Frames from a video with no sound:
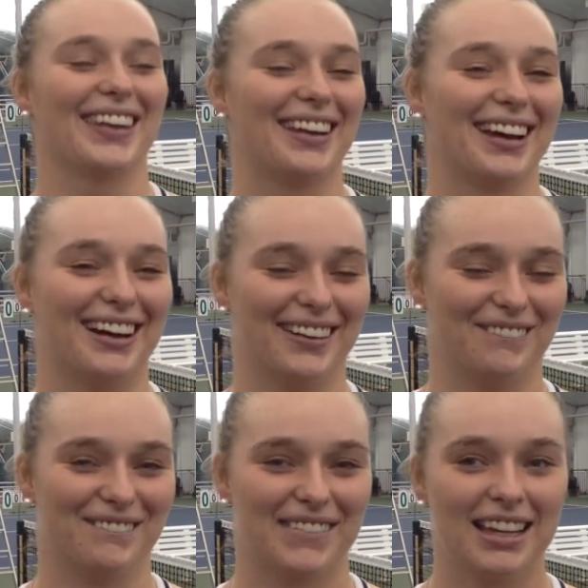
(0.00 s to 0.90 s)
And then um,
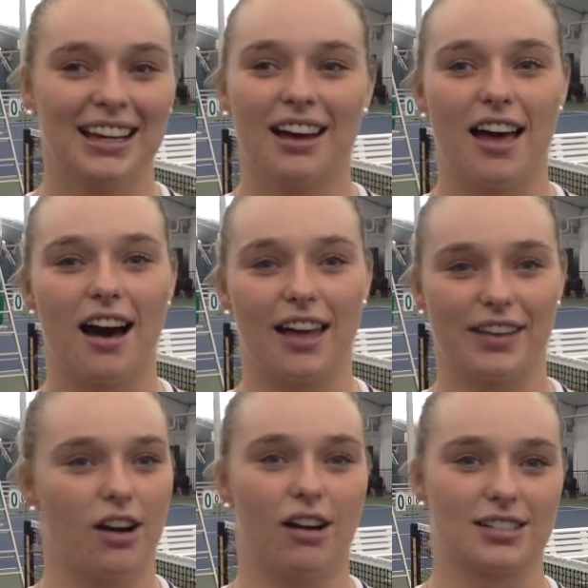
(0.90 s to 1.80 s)
I
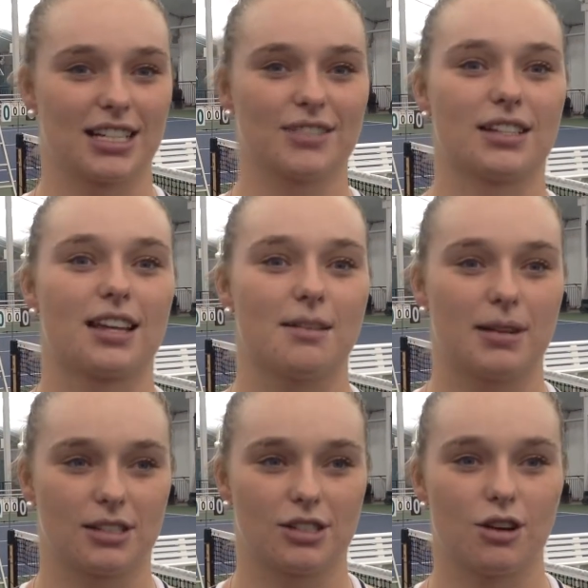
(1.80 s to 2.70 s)
think all six of us came
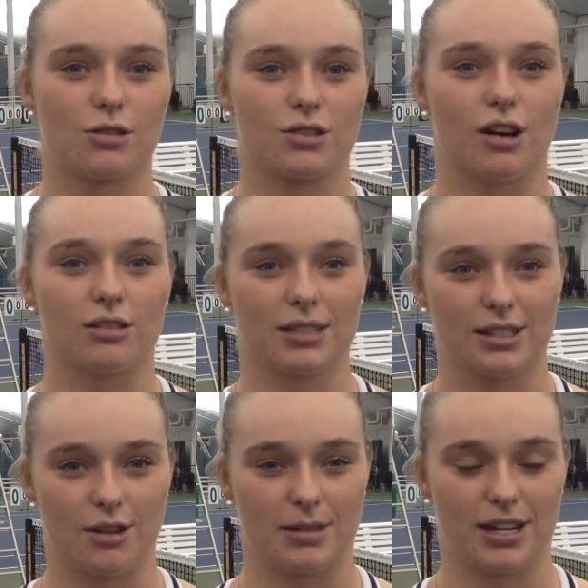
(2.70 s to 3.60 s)
out so strong with
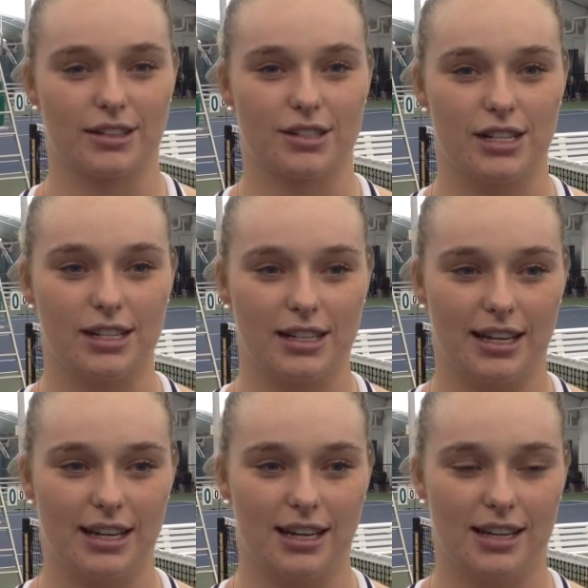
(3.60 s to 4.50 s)
so much energy,
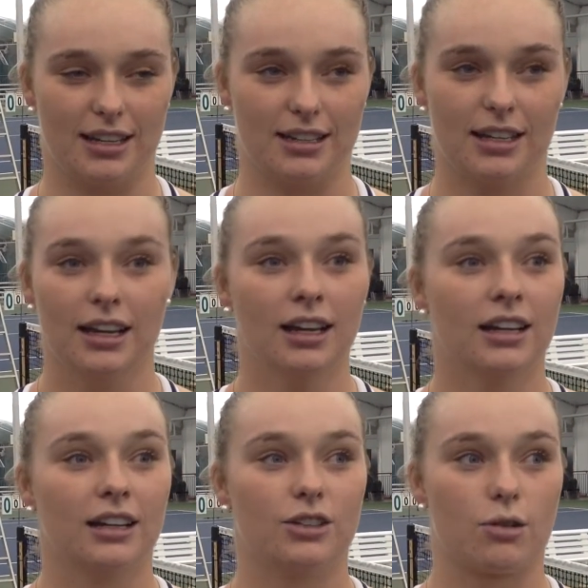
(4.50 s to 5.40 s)
and
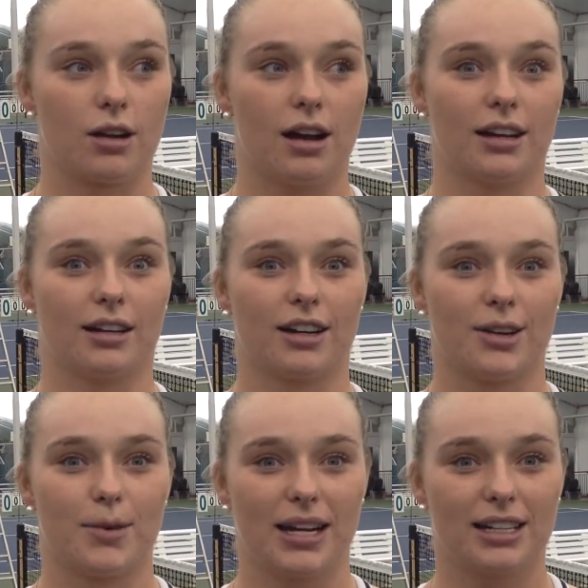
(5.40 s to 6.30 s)
Dora and Hunter
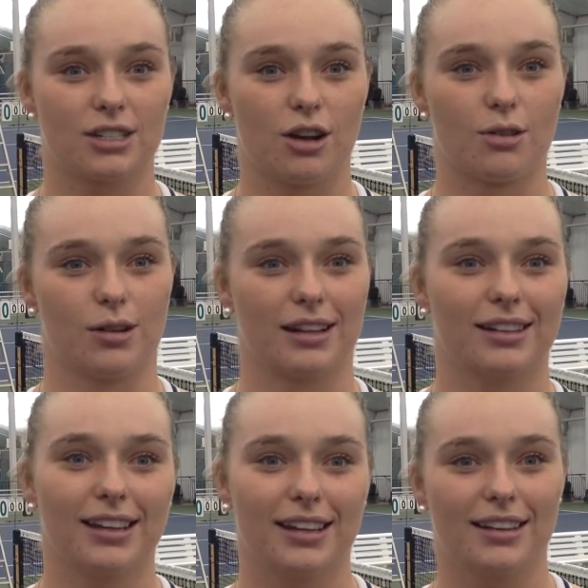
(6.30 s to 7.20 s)
winning so
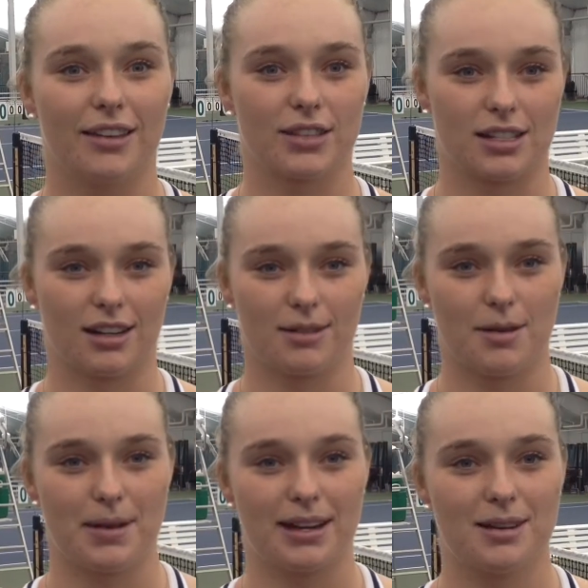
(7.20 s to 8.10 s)
quickly gave us a ton of
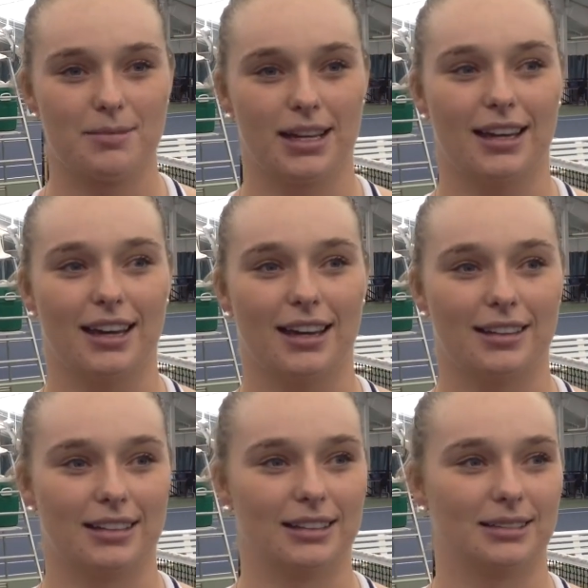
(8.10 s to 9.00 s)
momentum, and
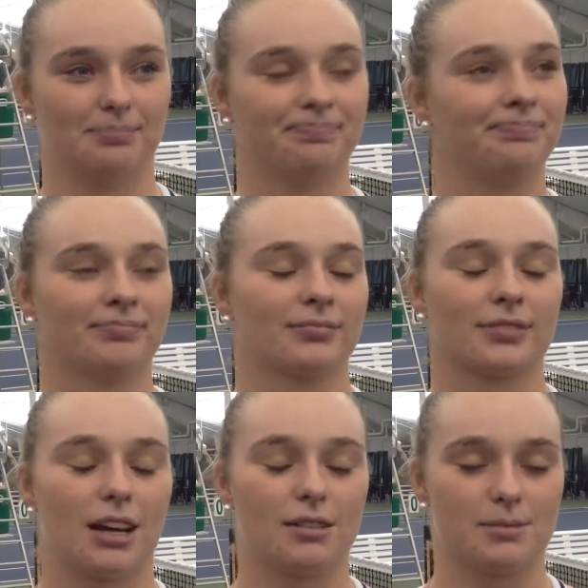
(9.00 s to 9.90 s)
um,
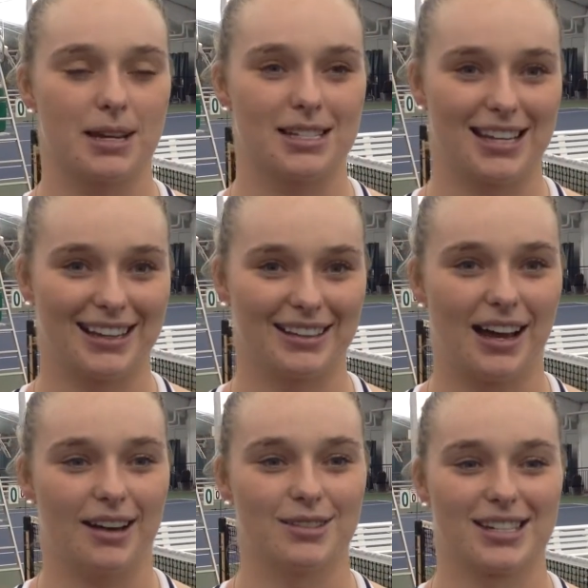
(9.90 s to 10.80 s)
that was amazing.
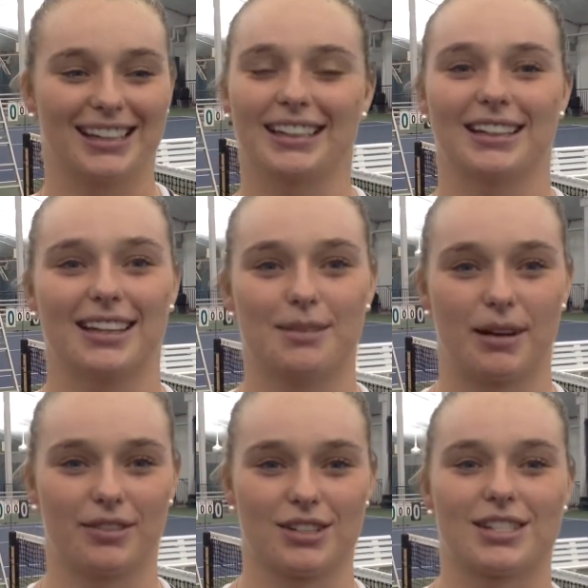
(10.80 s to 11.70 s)
I was like in
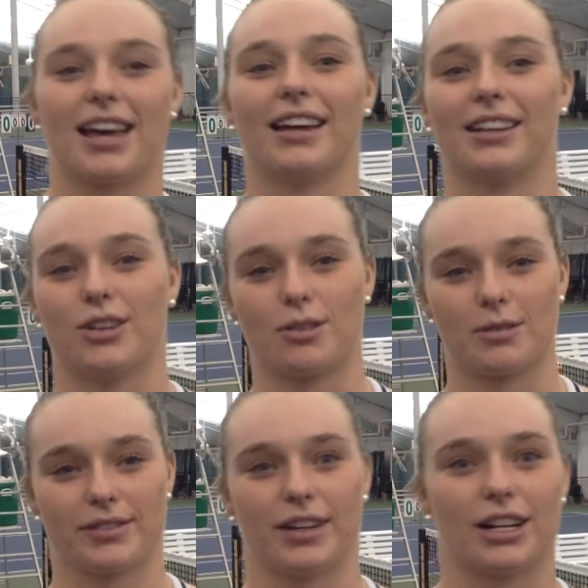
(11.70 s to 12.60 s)
my first set, and Dora
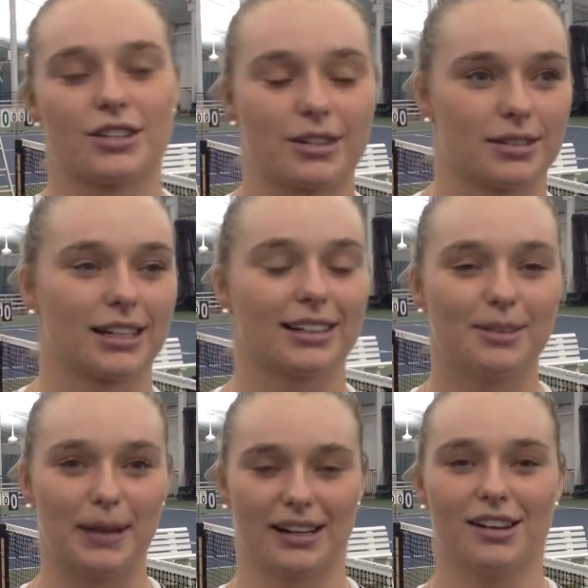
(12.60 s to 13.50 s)
was finished, and I was like,
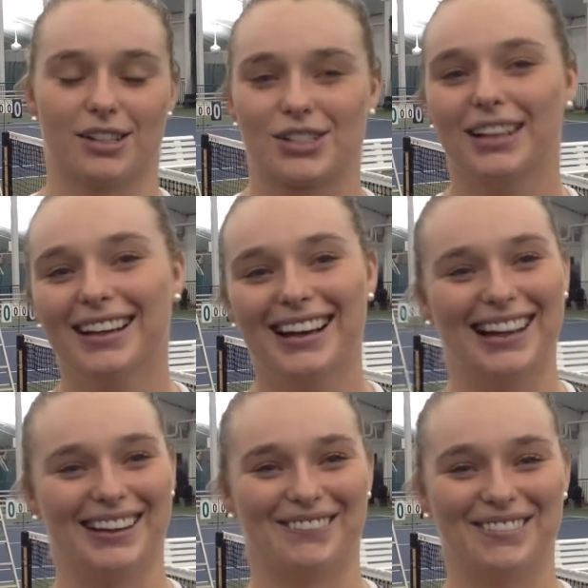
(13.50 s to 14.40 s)
"Oh my
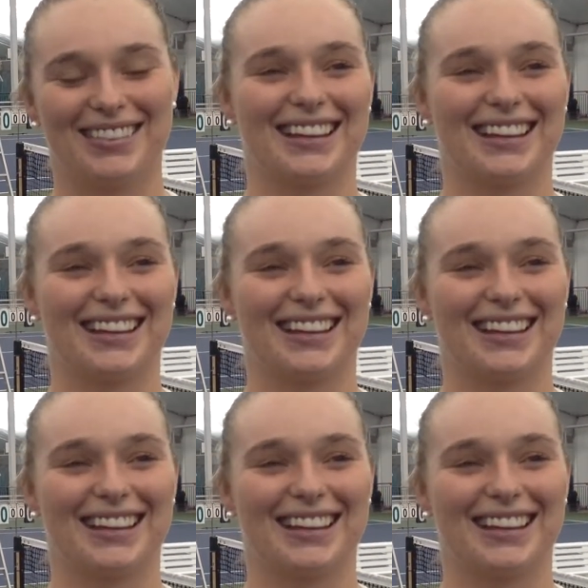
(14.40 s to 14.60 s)
gosh, um,